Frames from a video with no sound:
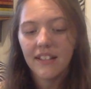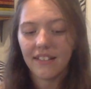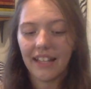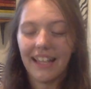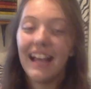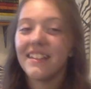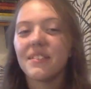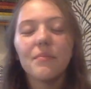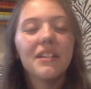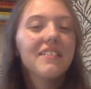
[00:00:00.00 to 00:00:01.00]
Like
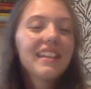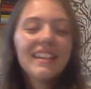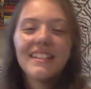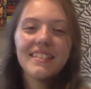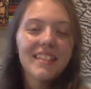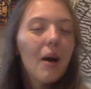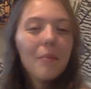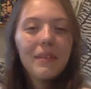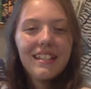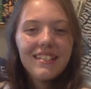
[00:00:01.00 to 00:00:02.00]
Alice in Wonderland and
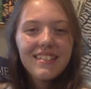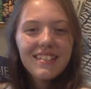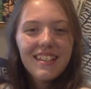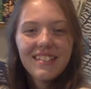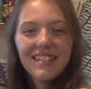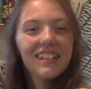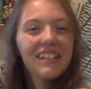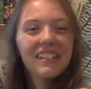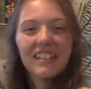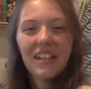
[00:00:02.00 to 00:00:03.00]
zombies. Isn't it
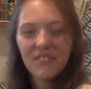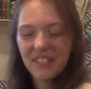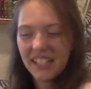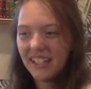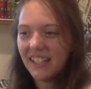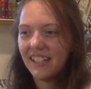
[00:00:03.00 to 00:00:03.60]
a lovely...